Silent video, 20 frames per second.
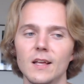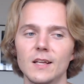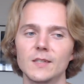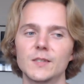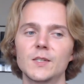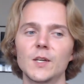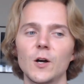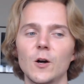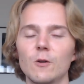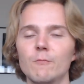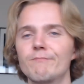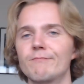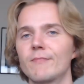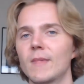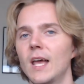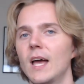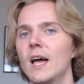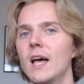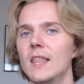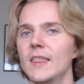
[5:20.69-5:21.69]
So,
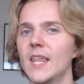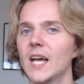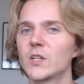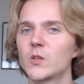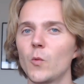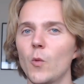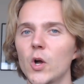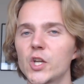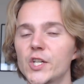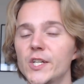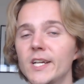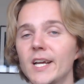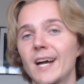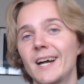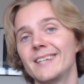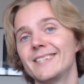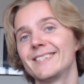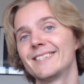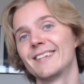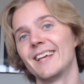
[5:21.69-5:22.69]
thanks for watching,
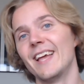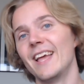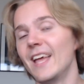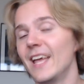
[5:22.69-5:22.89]
guys.